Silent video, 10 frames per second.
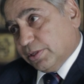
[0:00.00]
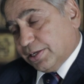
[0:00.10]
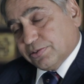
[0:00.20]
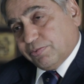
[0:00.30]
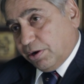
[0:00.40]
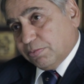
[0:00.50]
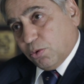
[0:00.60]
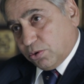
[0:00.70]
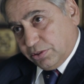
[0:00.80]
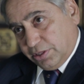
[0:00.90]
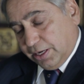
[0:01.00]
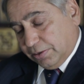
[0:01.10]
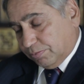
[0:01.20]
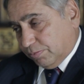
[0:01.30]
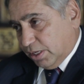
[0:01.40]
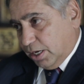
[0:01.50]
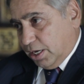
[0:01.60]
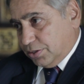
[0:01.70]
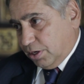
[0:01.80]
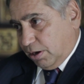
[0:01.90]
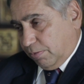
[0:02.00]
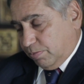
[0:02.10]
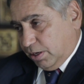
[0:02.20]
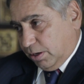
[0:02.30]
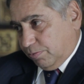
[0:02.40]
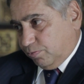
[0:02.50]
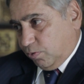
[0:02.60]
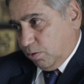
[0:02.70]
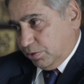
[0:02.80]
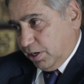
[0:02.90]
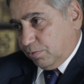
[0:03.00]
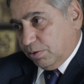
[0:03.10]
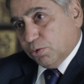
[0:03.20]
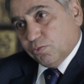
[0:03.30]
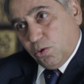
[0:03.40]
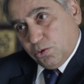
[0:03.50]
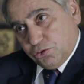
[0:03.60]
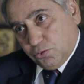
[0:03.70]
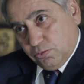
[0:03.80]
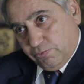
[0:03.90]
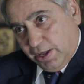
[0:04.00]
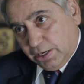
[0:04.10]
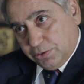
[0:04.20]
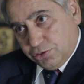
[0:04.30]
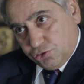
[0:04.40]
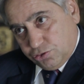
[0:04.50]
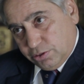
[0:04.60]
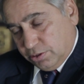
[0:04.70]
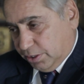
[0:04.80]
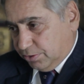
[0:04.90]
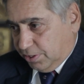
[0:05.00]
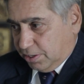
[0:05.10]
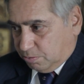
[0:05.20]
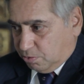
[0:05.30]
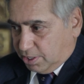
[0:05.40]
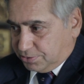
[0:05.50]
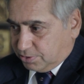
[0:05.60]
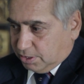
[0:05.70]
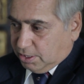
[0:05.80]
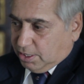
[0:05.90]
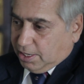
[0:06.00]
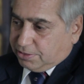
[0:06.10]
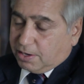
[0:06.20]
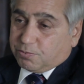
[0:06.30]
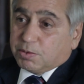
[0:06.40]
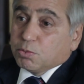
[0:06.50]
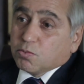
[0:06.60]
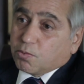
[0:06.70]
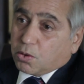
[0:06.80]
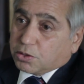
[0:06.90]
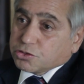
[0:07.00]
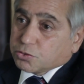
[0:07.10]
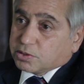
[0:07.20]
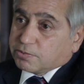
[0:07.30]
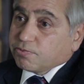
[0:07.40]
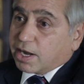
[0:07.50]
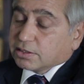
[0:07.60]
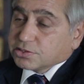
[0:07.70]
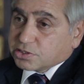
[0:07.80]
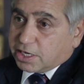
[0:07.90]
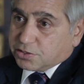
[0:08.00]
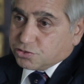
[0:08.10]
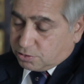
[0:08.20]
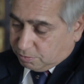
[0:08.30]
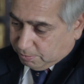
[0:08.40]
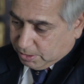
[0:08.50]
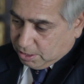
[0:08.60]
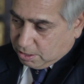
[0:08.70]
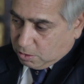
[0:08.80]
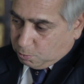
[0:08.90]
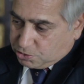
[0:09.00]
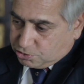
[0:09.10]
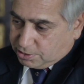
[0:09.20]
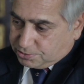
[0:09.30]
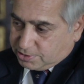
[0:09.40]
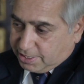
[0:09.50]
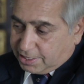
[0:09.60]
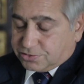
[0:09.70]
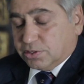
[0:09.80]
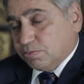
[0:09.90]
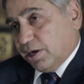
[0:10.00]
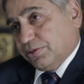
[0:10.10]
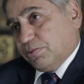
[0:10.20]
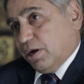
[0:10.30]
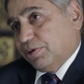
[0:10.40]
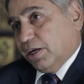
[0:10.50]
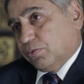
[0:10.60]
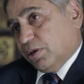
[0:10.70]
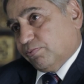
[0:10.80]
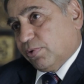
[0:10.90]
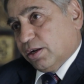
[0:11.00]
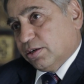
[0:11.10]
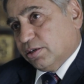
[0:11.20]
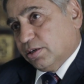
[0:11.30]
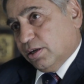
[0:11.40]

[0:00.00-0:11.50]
That's a very important thing. From there, we move on to value addition in the enterprise, and then we move on to the final stage, which is the exit by the private equity fund.